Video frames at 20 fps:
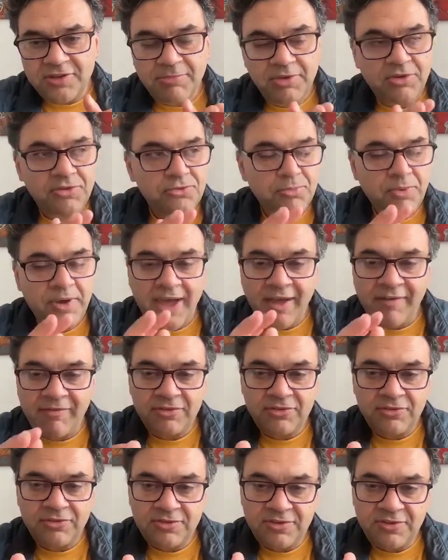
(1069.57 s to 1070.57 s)
because we're having
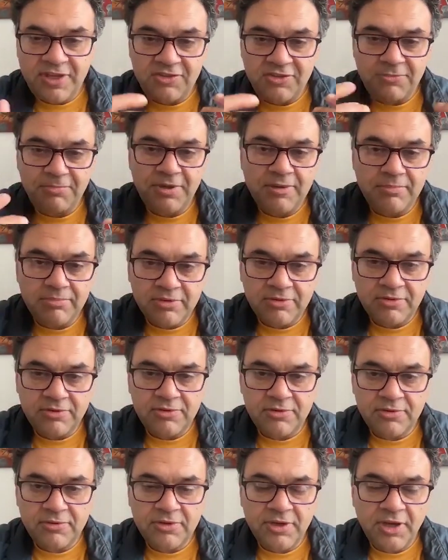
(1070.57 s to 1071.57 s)
to teach people
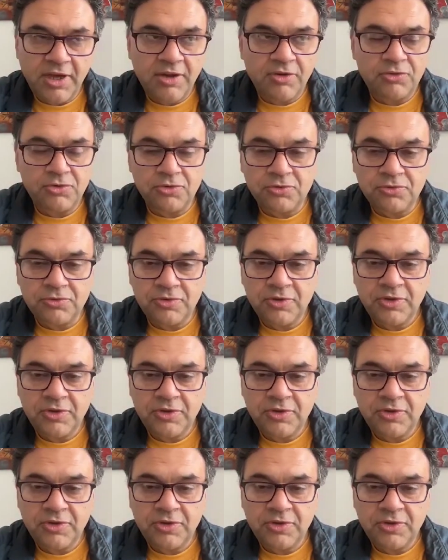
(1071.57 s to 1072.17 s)
to kind of sort of